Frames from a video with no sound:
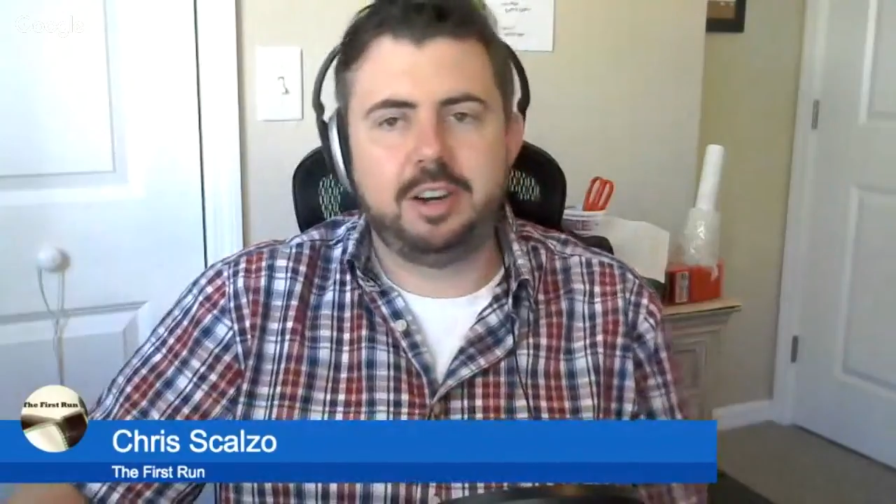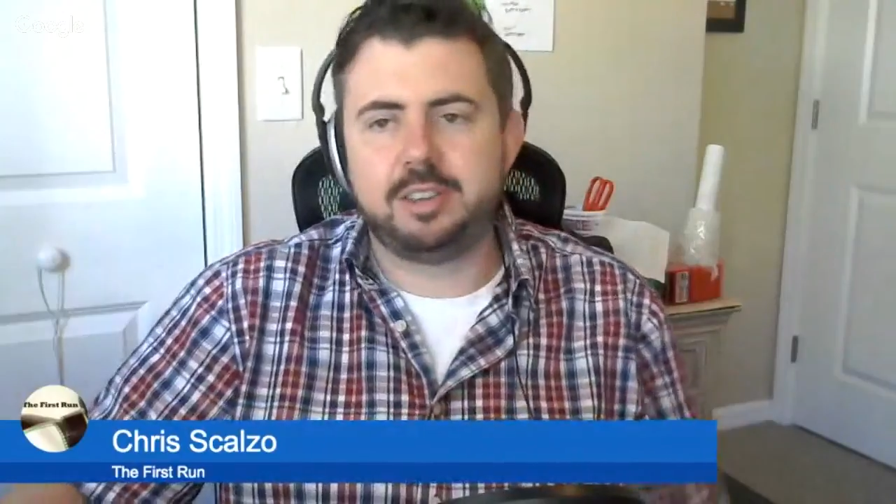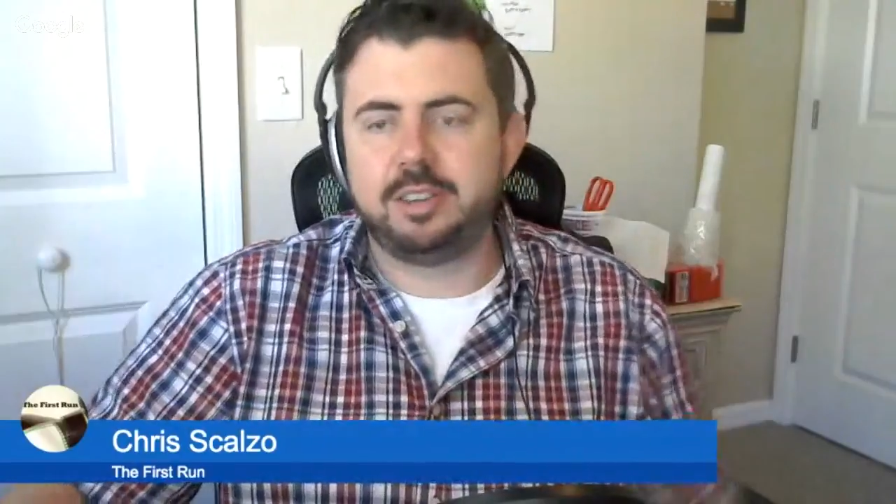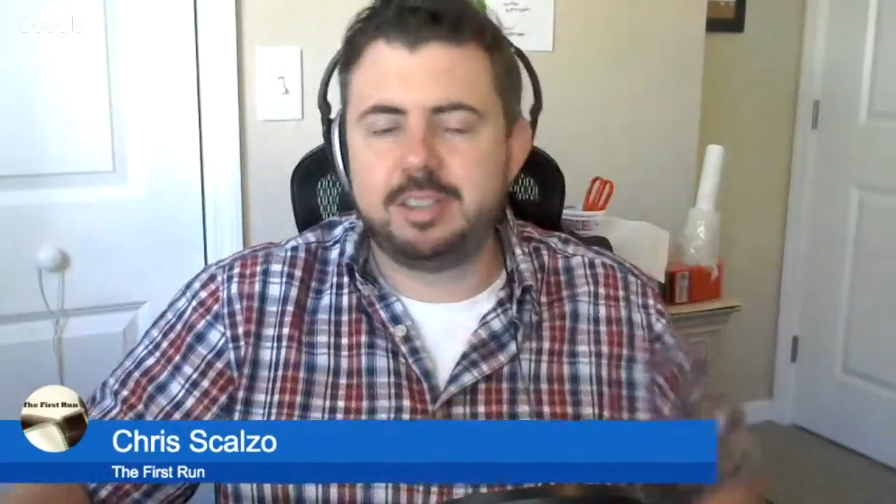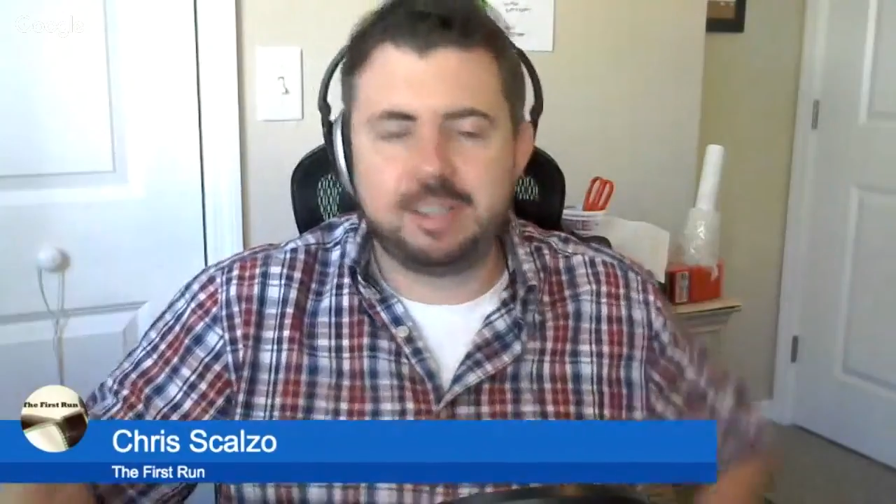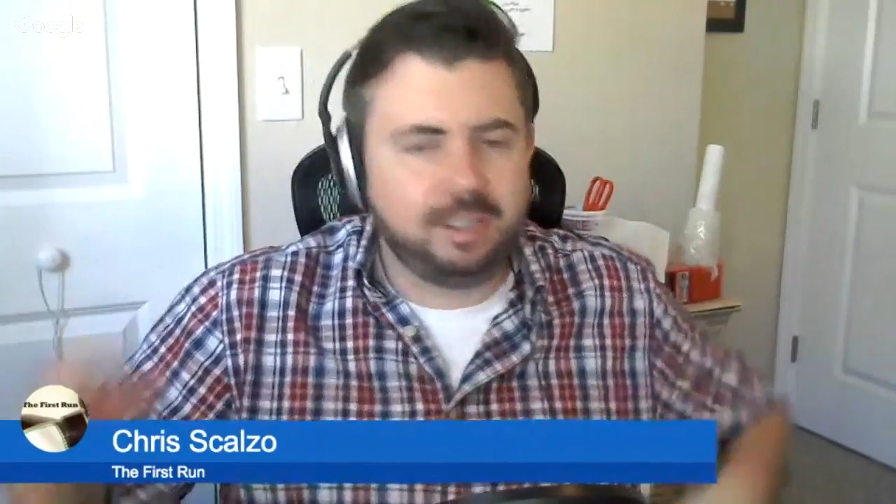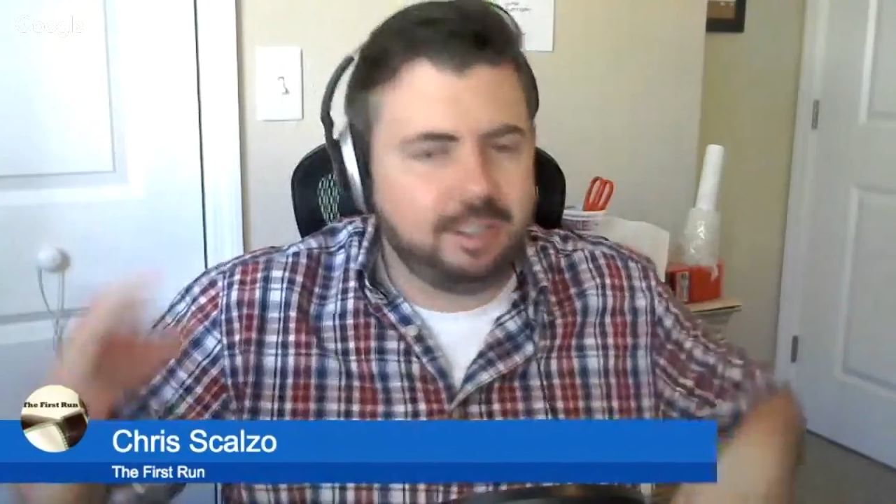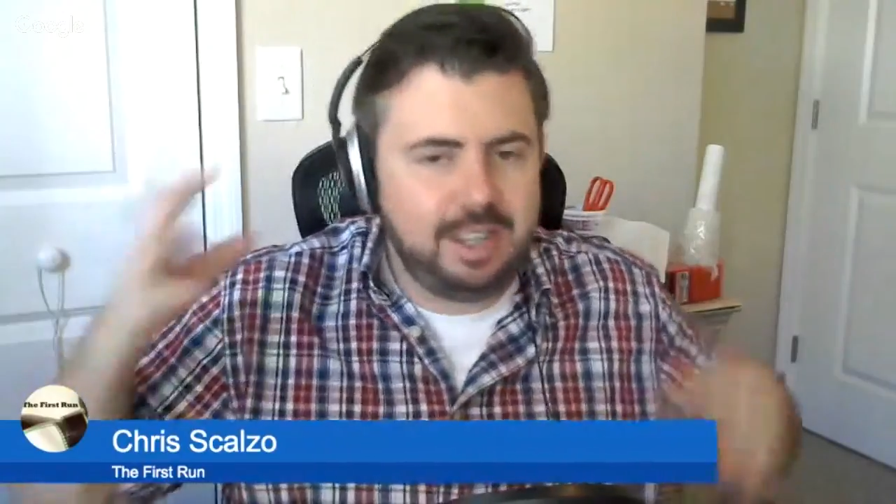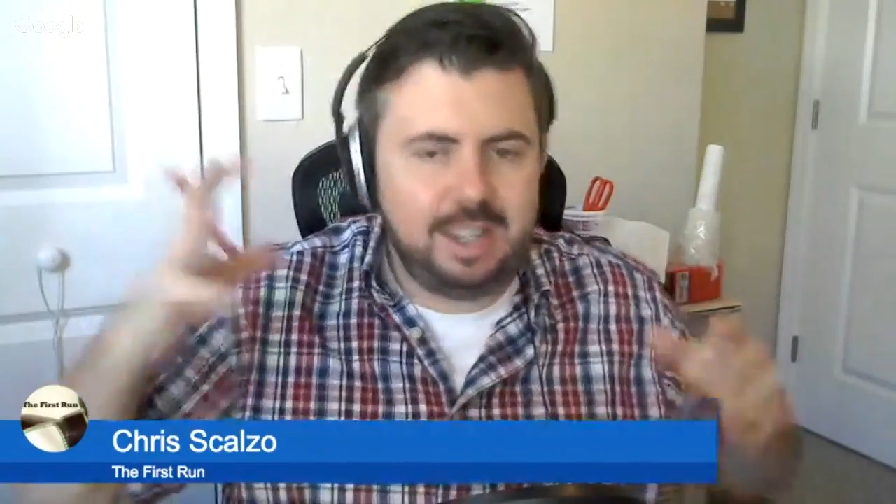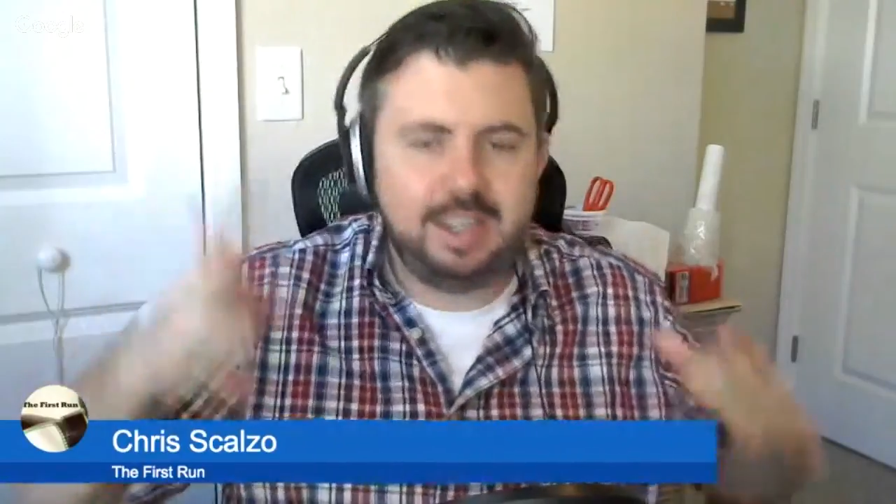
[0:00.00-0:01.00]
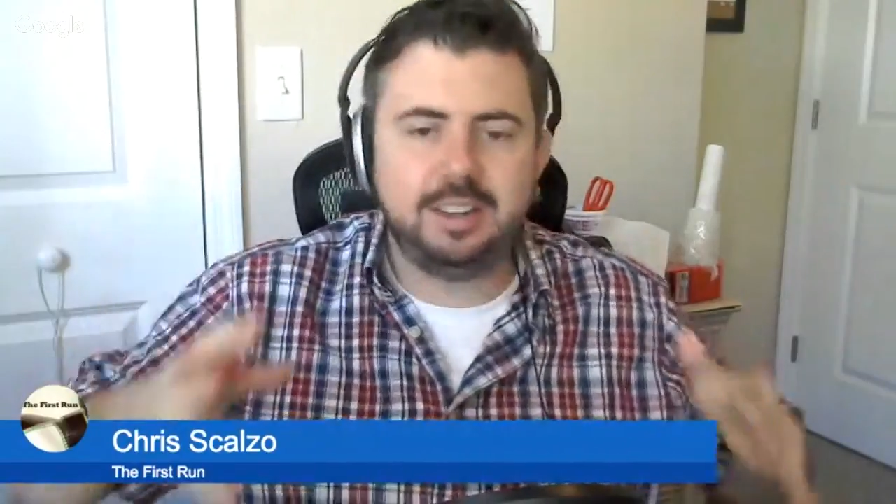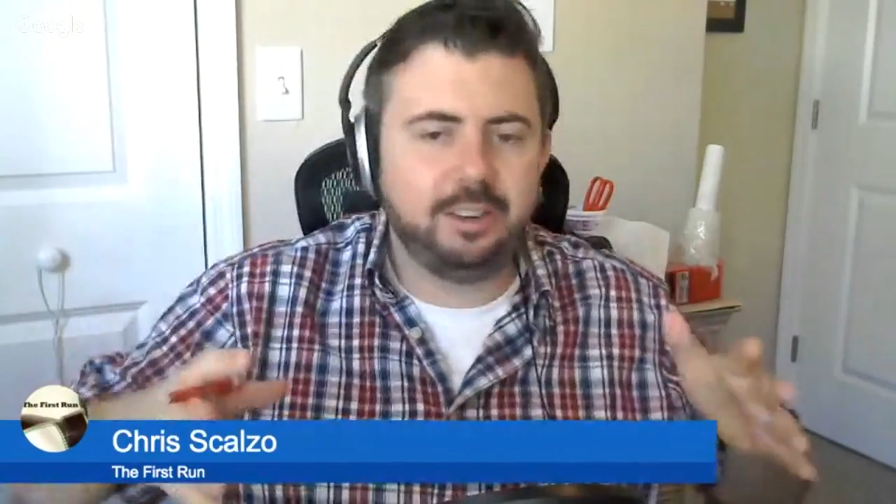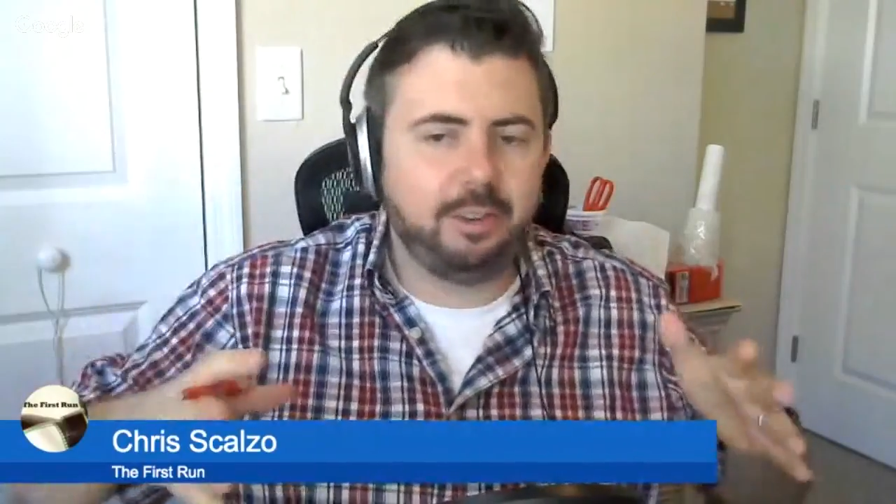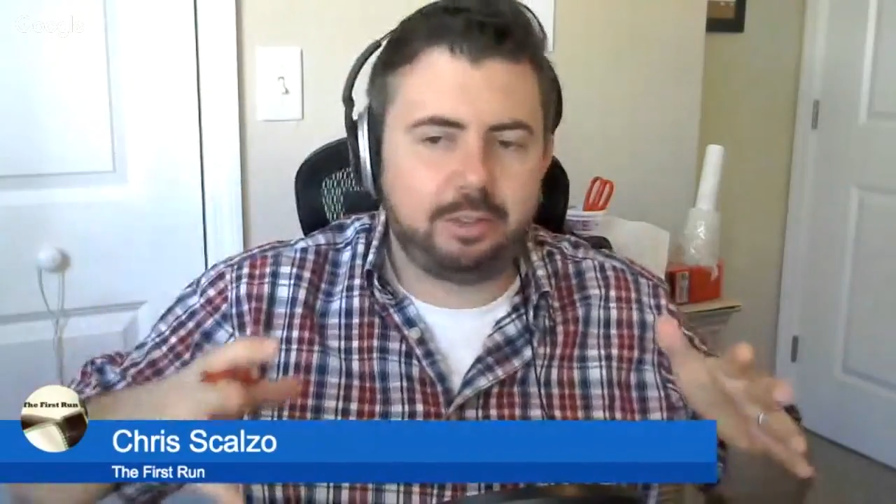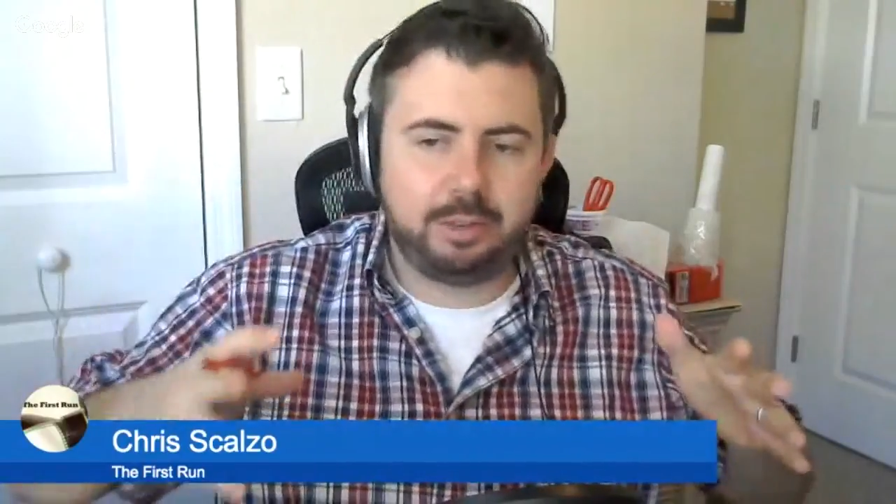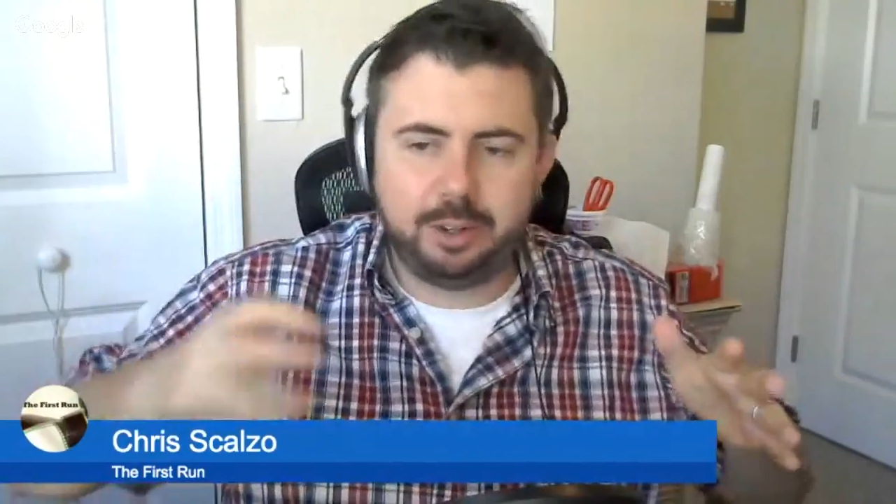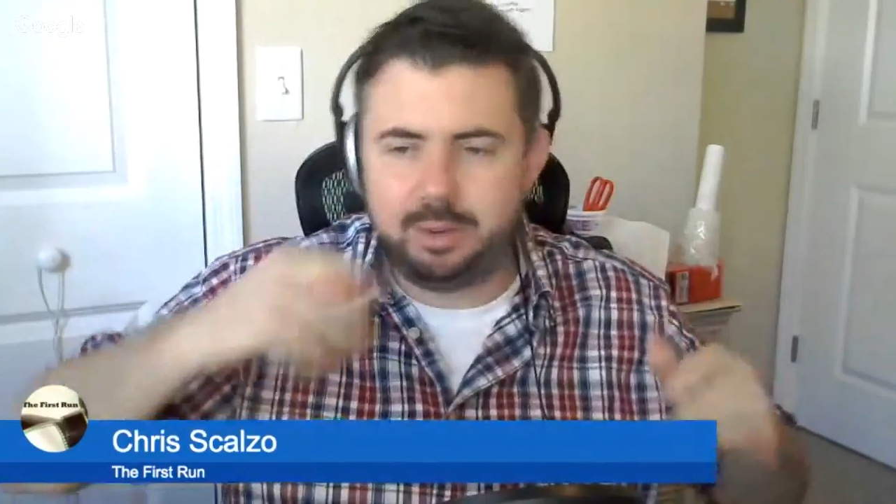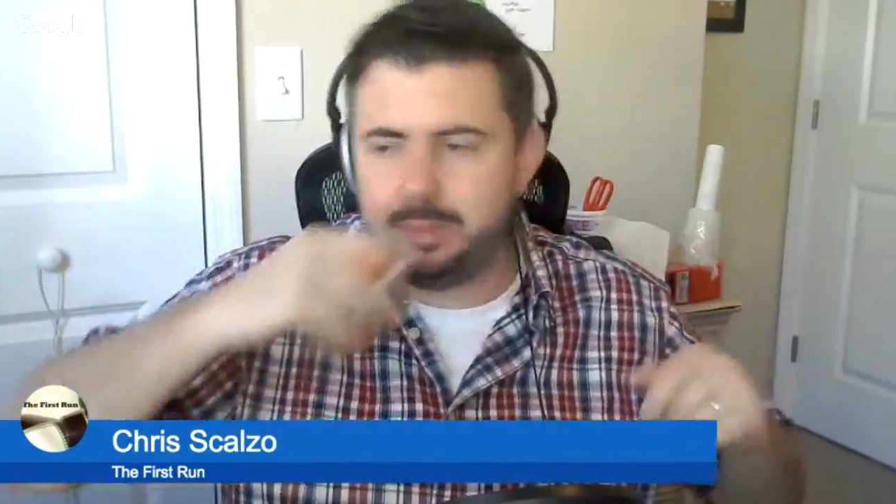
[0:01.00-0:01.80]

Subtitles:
It's a lean little thriller,